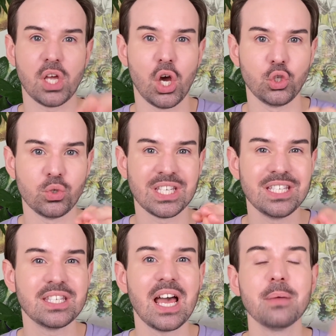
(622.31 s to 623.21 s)
on your skin
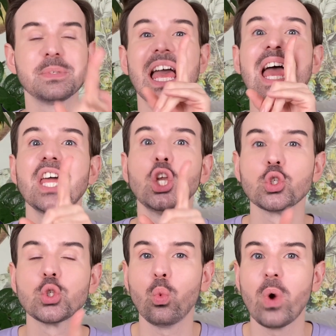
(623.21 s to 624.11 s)
types and
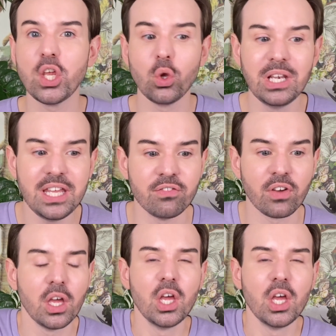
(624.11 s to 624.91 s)
also where you live.